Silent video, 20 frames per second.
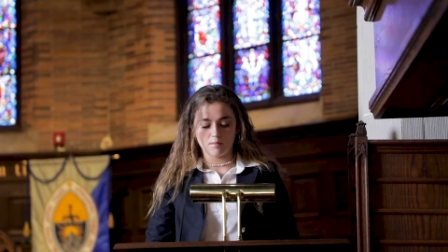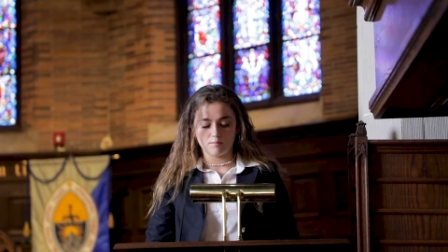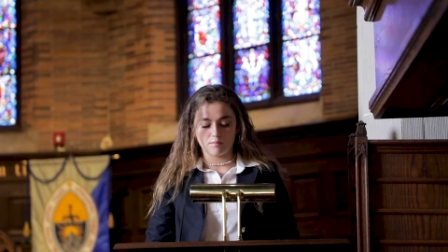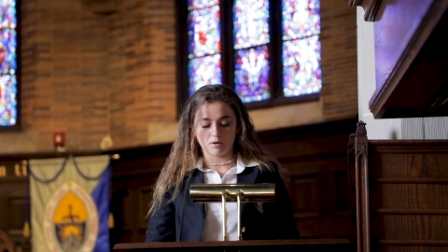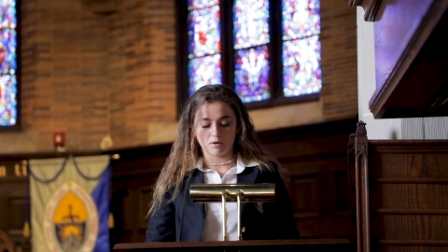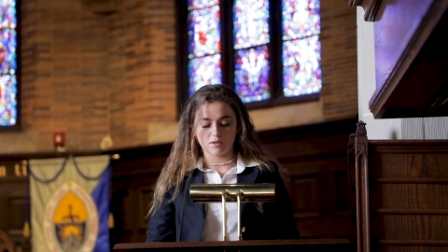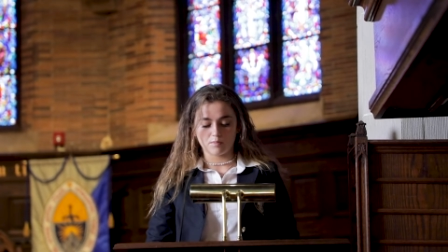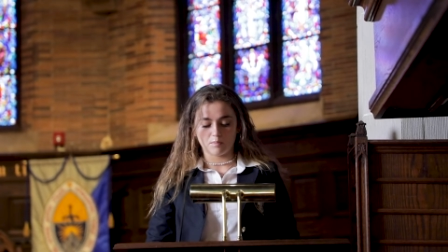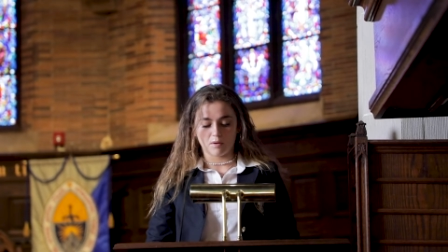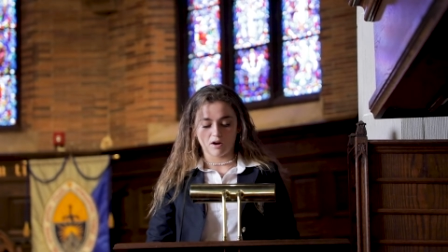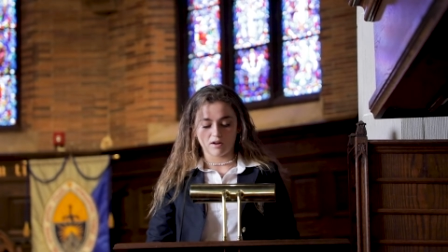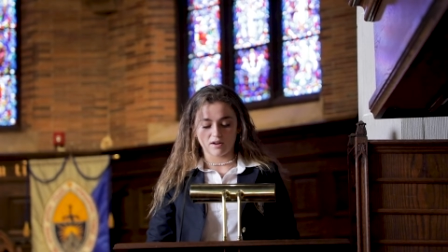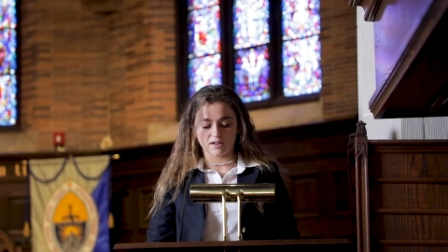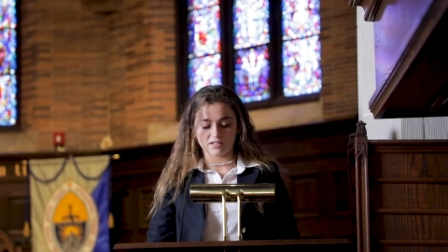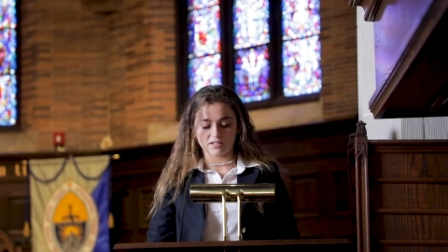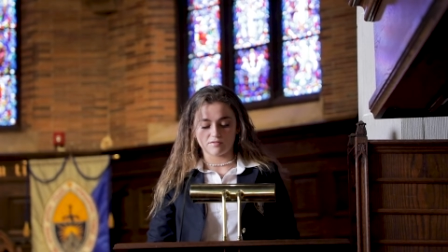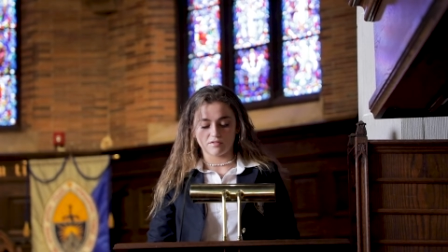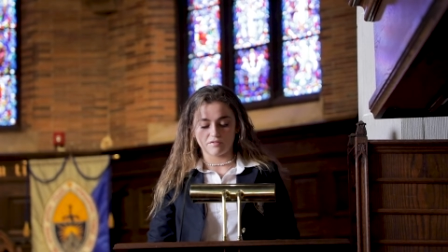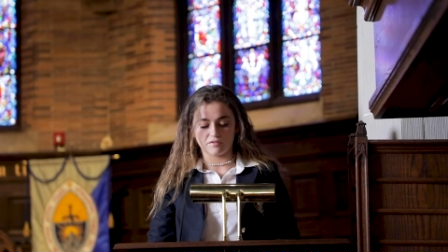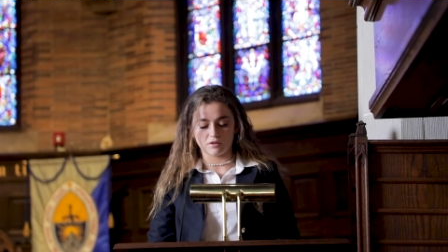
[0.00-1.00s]
Both
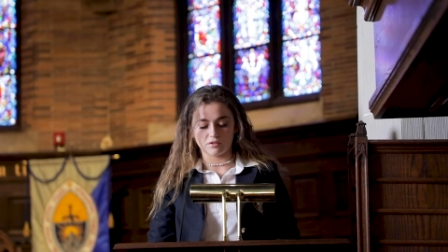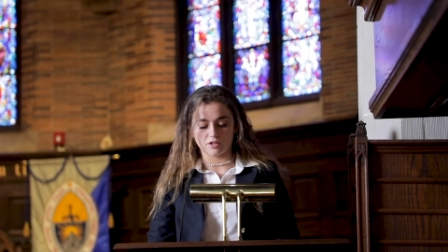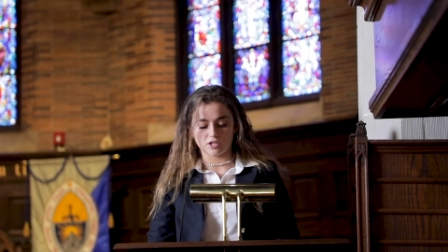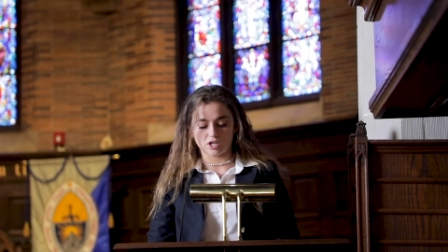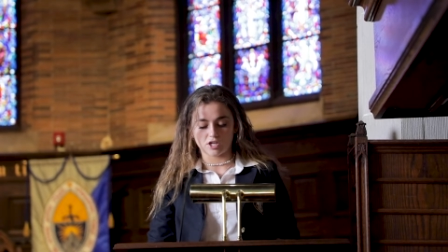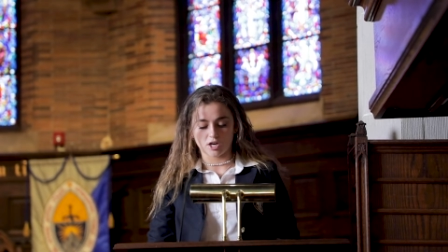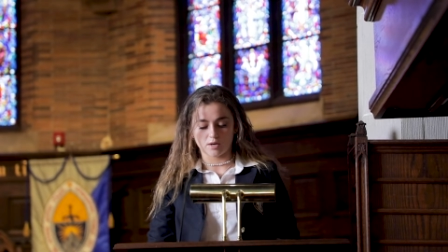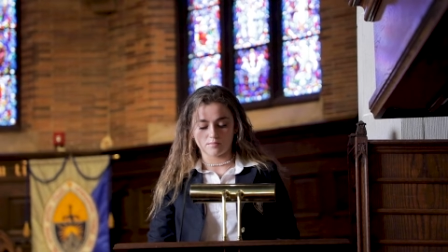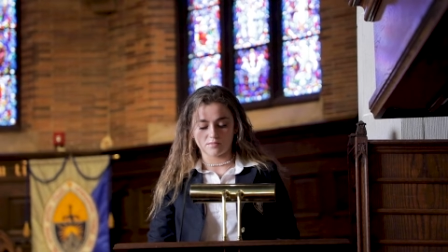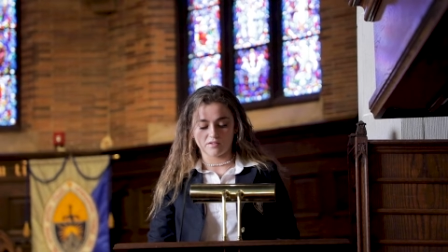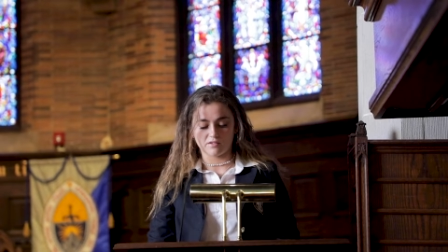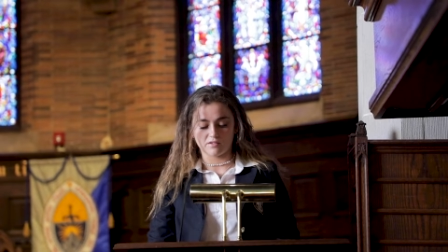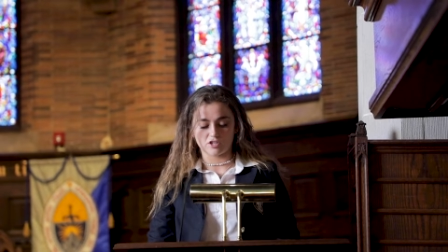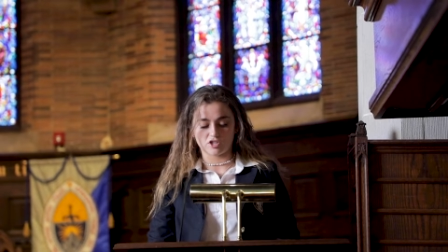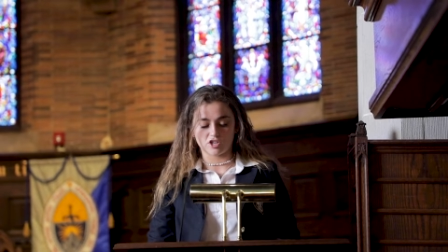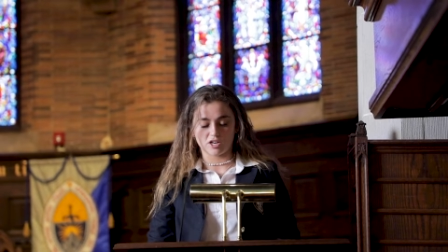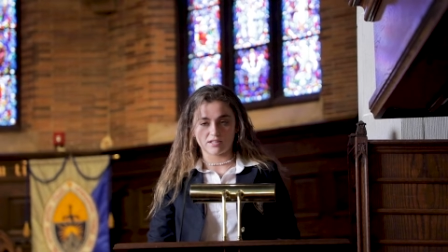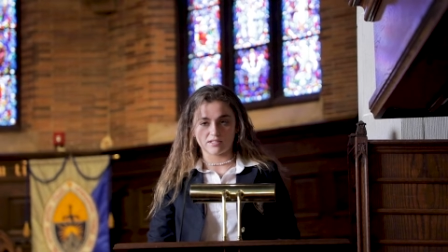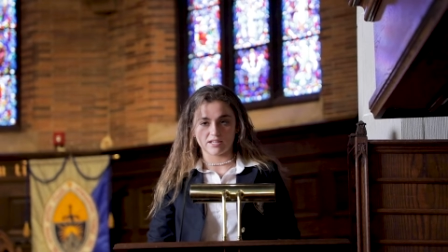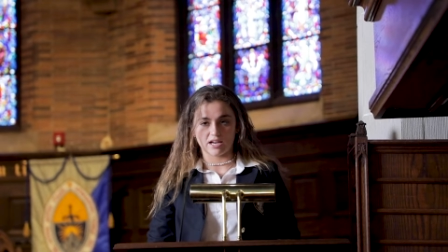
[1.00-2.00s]
parties fulfill the terms of the
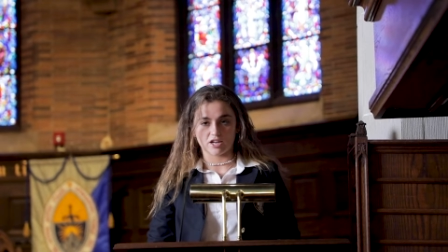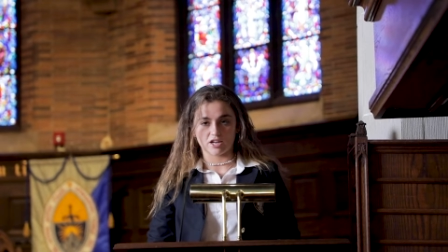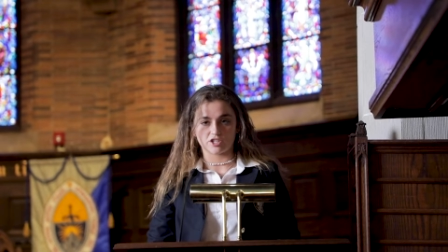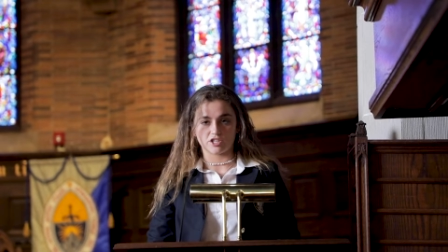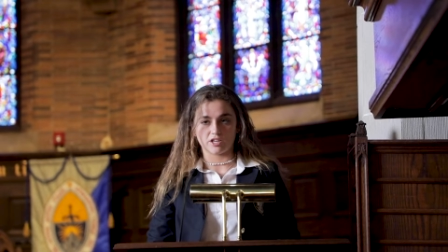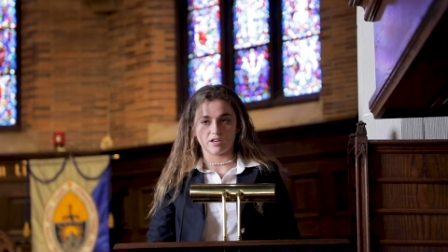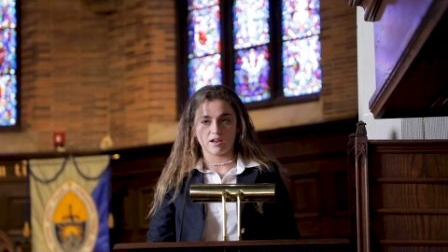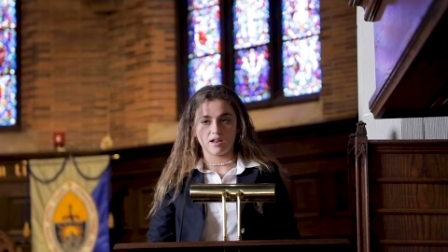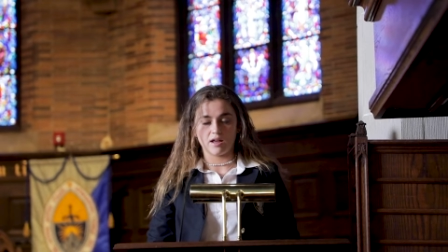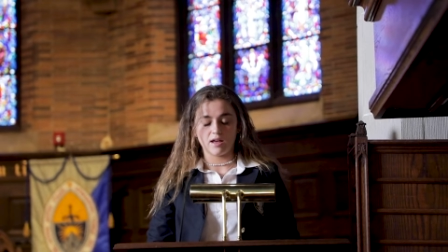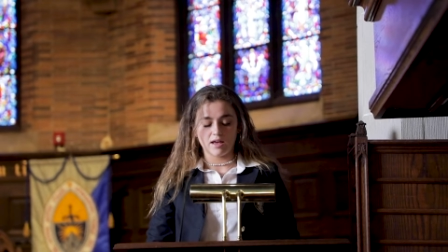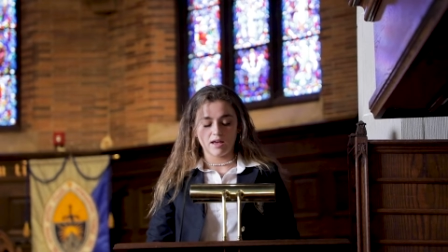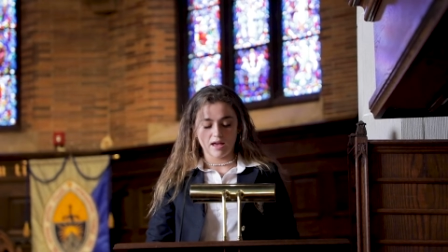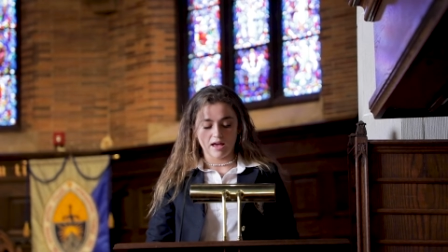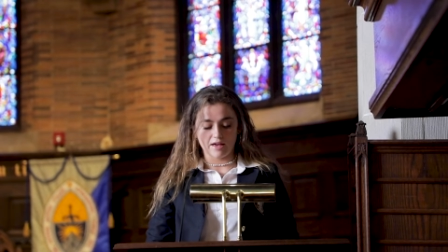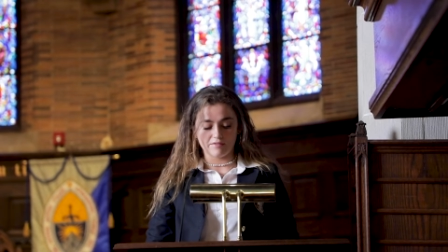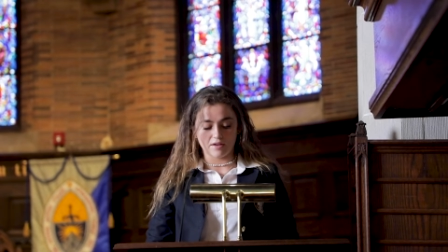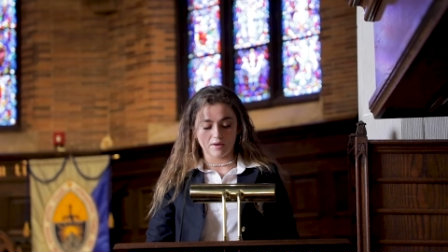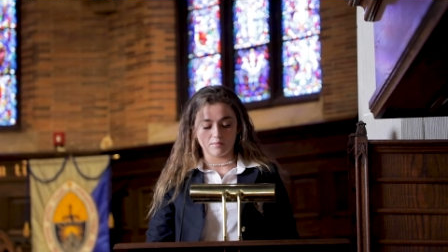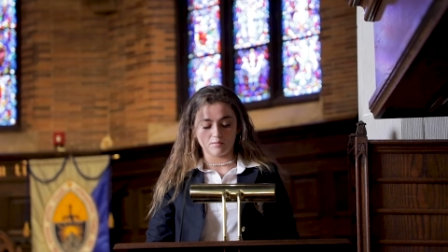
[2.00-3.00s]
transaction
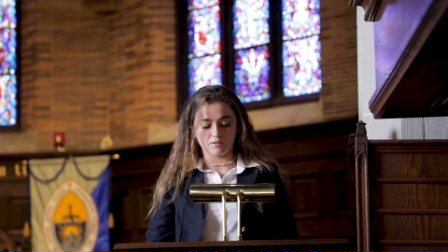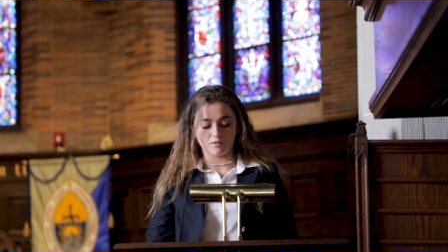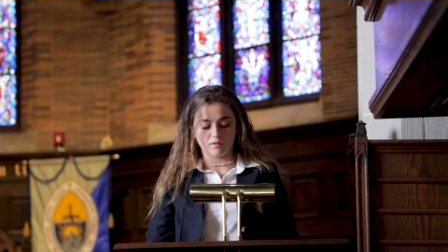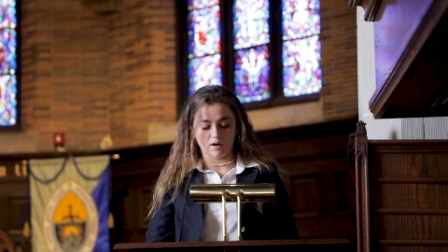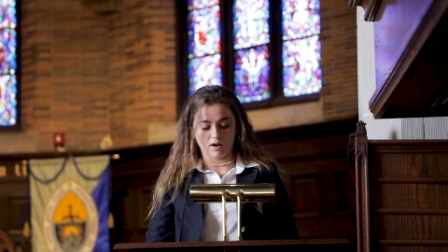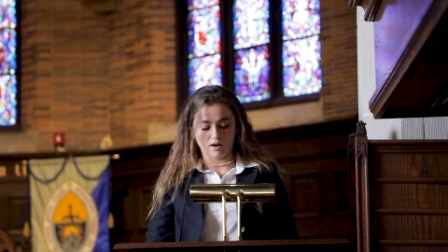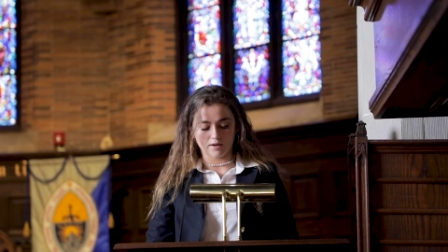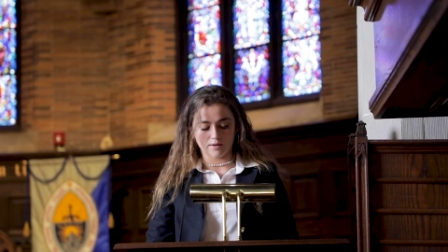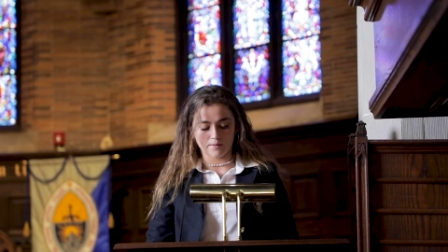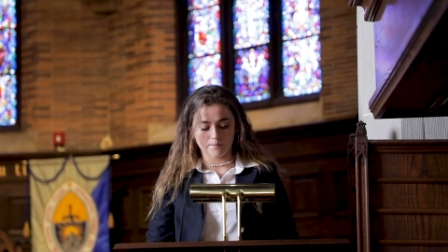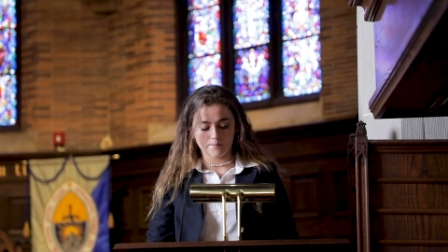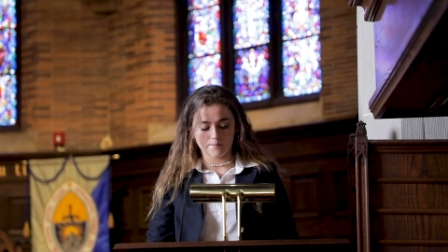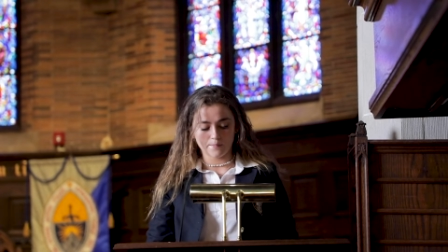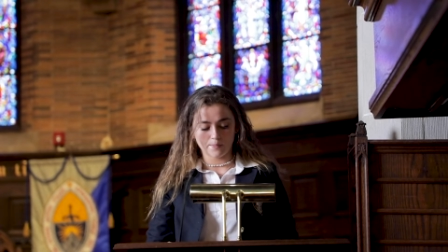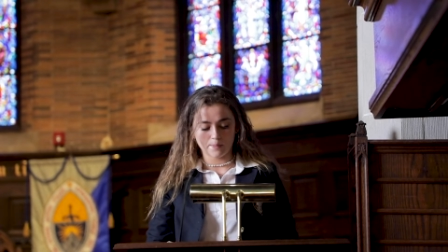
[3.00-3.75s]
and then move on.